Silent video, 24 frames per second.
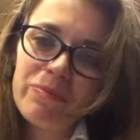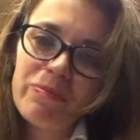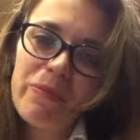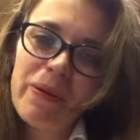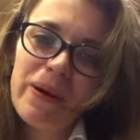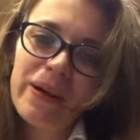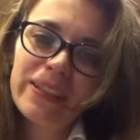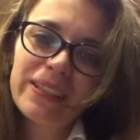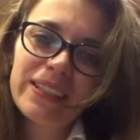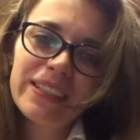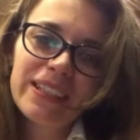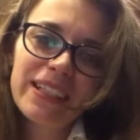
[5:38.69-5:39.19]

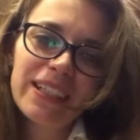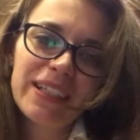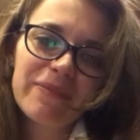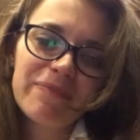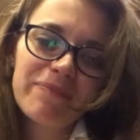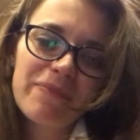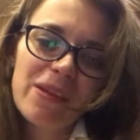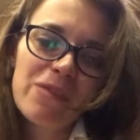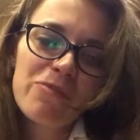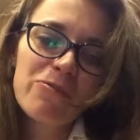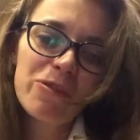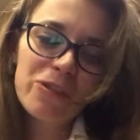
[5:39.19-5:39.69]
But
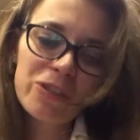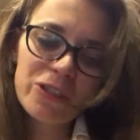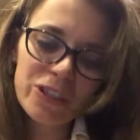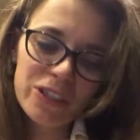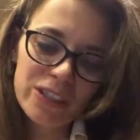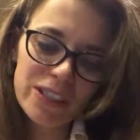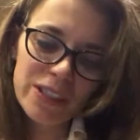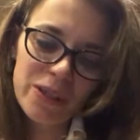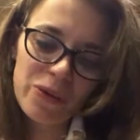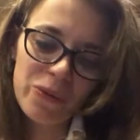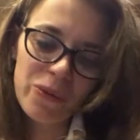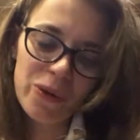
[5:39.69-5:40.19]

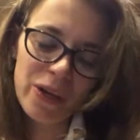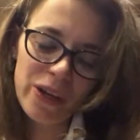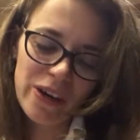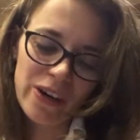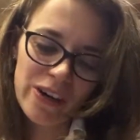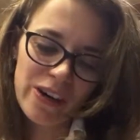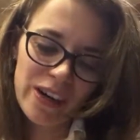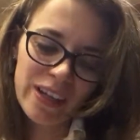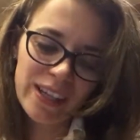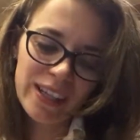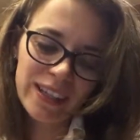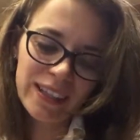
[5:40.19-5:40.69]
unfortunately, we
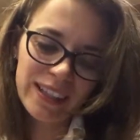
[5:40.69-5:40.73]
are